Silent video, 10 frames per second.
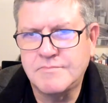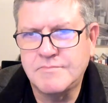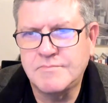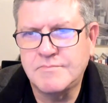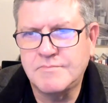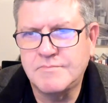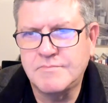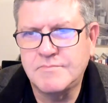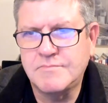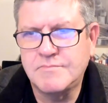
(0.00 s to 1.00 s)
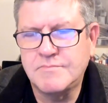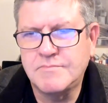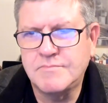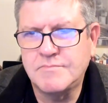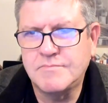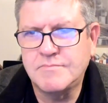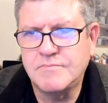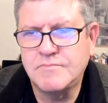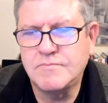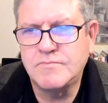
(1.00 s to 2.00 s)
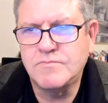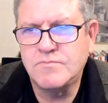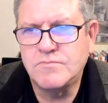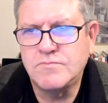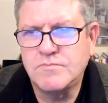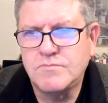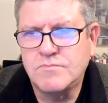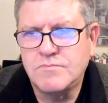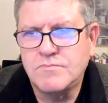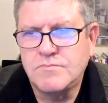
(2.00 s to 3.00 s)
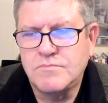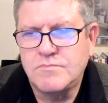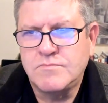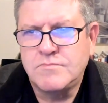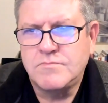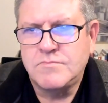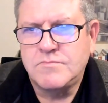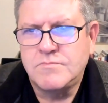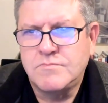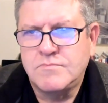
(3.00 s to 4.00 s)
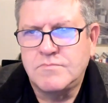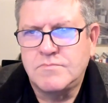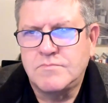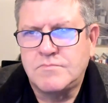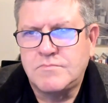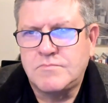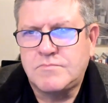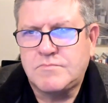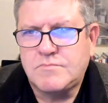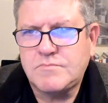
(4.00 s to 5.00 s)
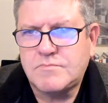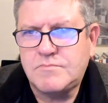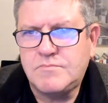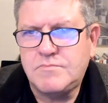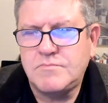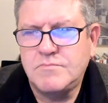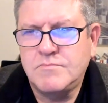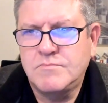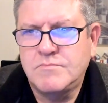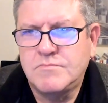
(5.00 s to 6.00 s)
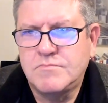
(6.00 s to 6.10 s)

(not speaking)